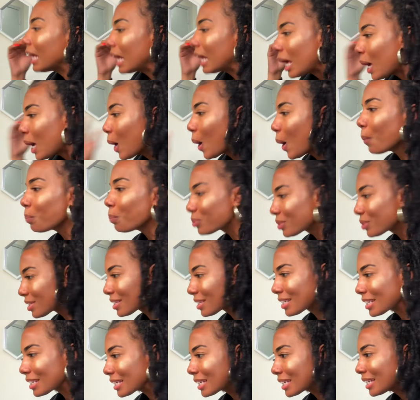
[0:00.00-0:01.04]

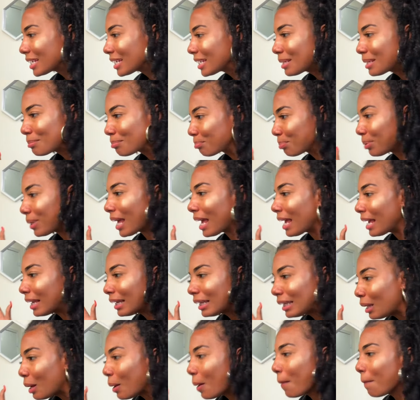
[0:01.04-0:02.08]
helped play
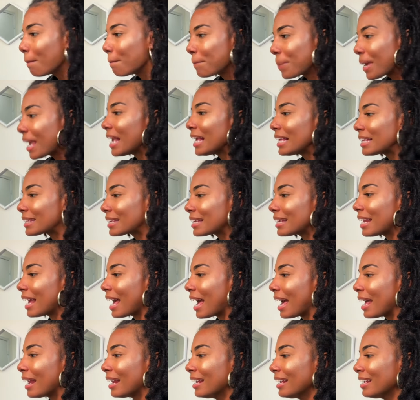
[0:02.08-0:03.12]
a little piece of
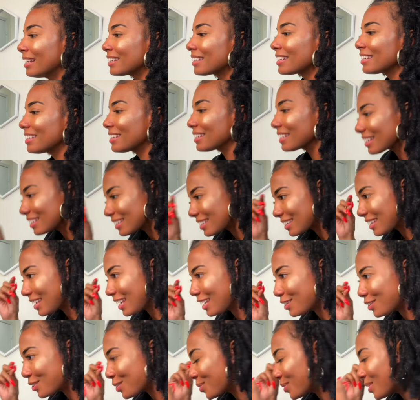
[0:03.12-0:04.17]
that to just
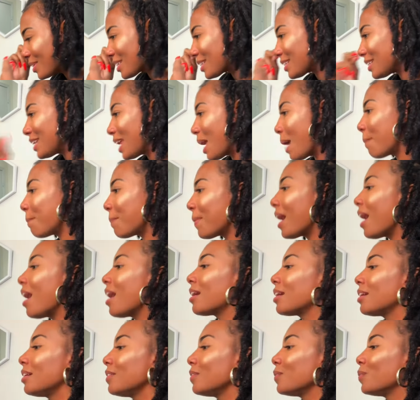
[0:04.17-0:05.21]
get you to snap
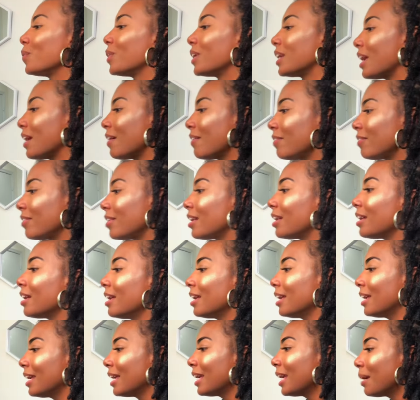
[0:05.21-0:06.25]
out of
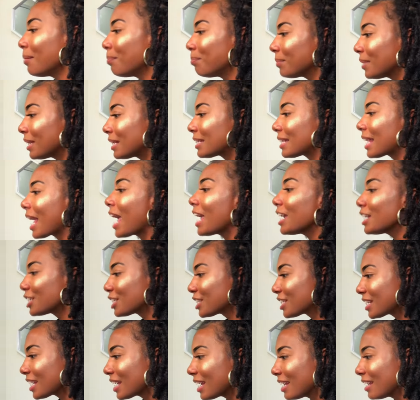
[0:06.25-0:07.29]
whatever
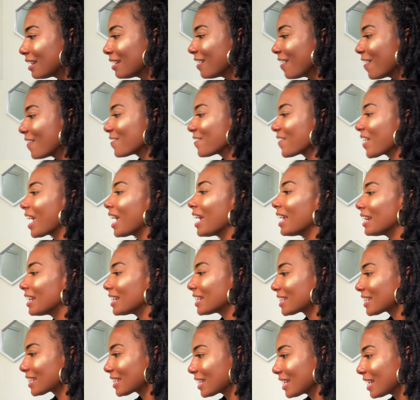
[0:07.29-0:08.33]
hypnotization,
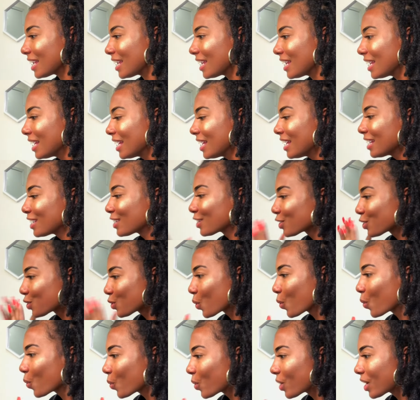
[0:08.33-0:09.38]
fantasy,
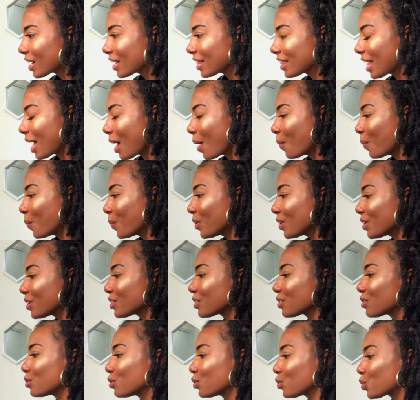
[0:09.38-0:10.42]
story that
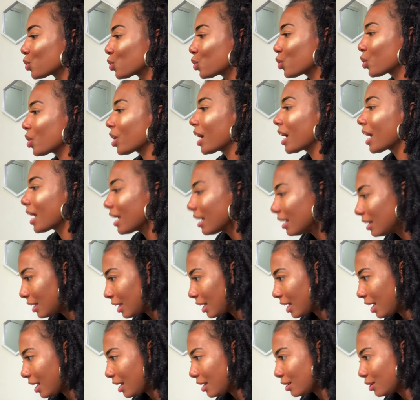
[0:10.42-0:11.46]
was
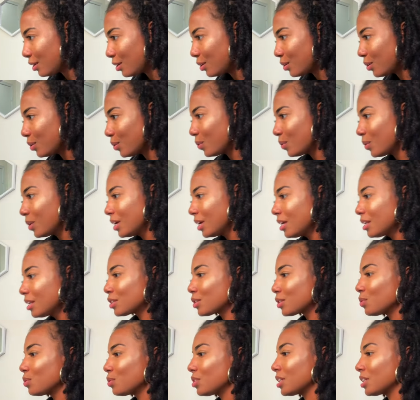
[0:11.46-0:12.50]
trained in you,
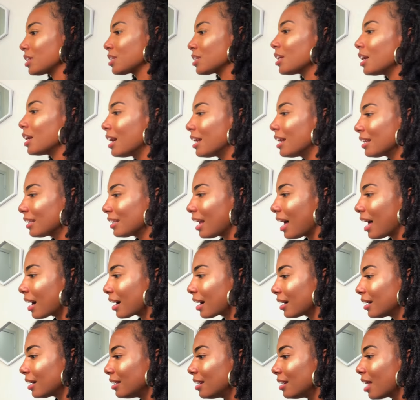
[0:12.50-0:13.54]
to just
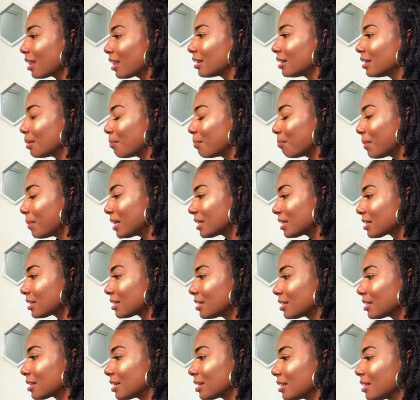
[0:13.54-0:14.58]
unlock another
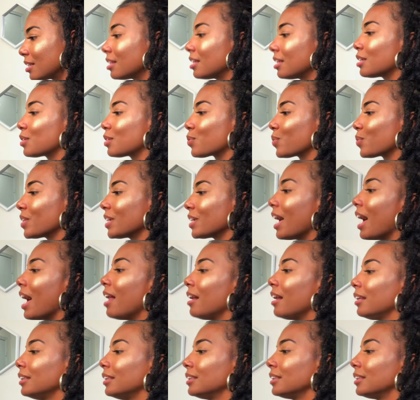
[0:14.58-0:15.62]
dimension to this
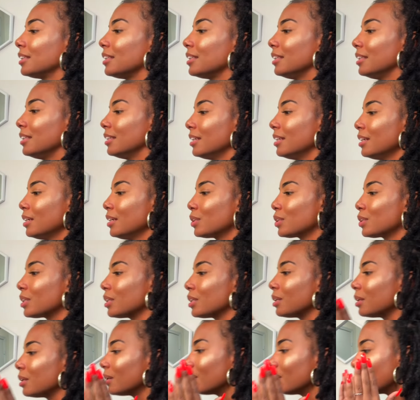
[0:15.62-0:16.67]
reality,
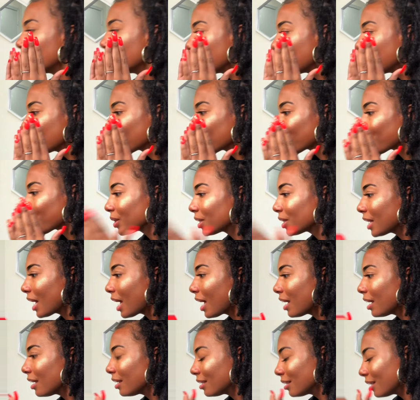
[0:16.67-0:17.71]
to
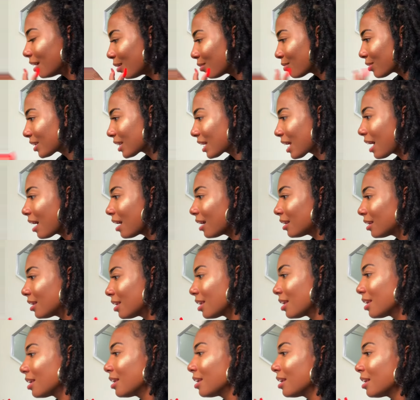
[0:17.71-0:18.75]
create a
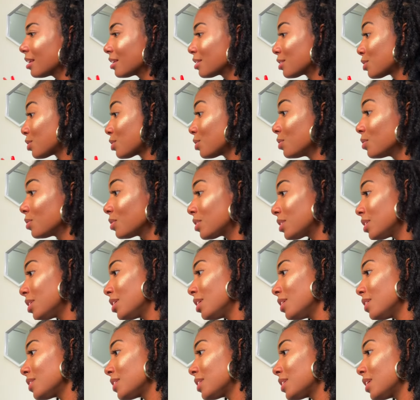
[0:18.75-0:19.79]
reality
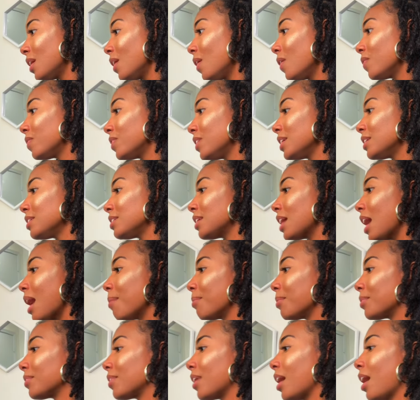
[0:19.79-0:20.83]
choosing yourself this
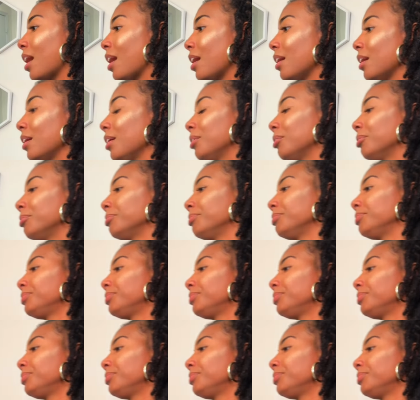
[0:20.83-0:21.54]
time around.